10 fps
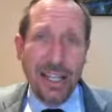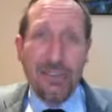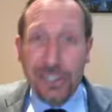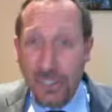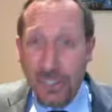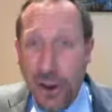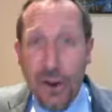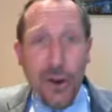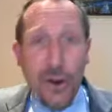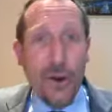There is
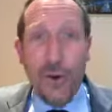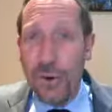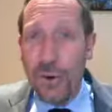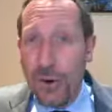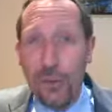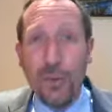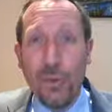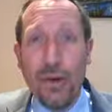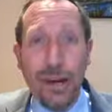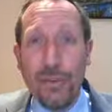
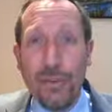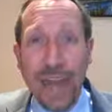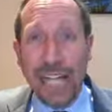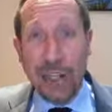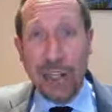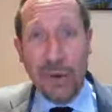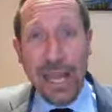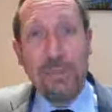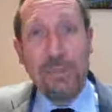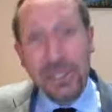no
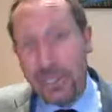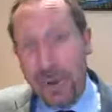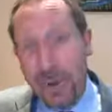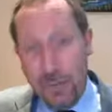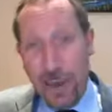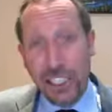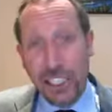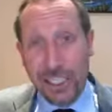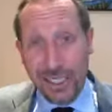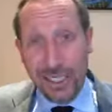value in pursuing
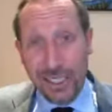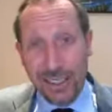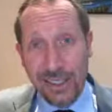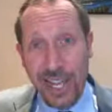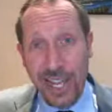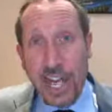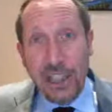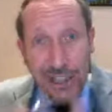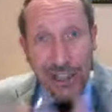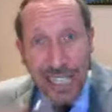righteousness.
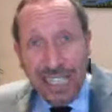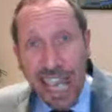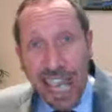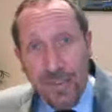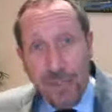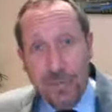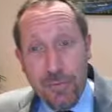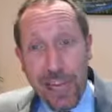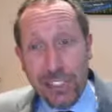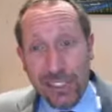Look at David,
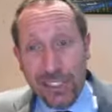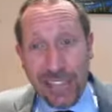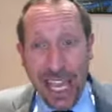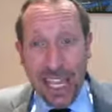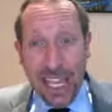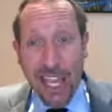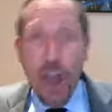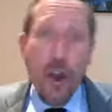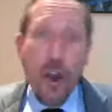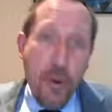the righteous king,
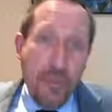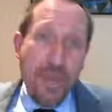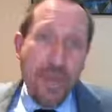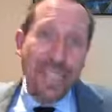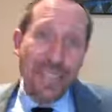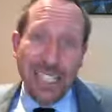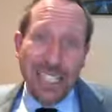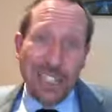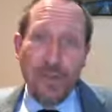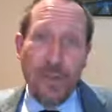who met
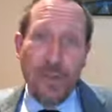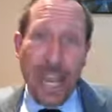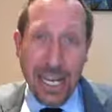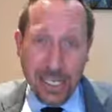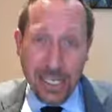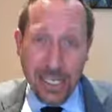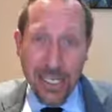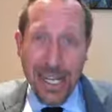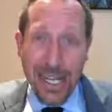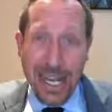such a fate.